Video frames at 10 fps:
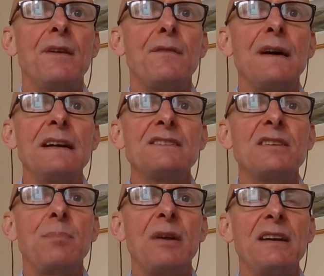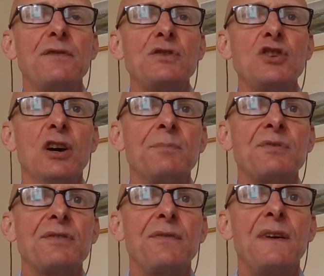find and apply for
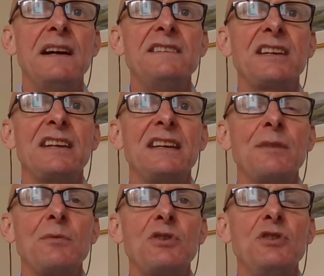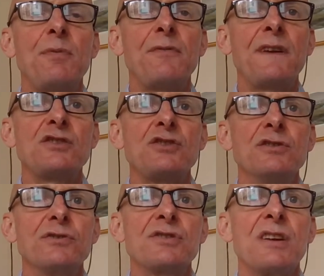jobs, find and connect with new
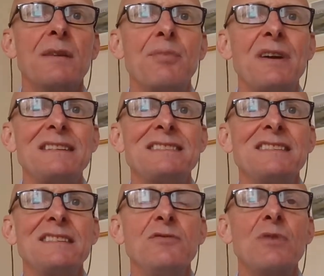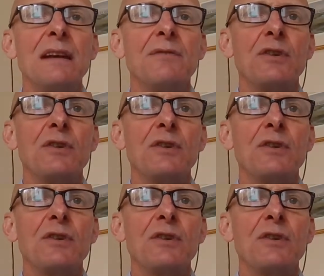professionals, participate in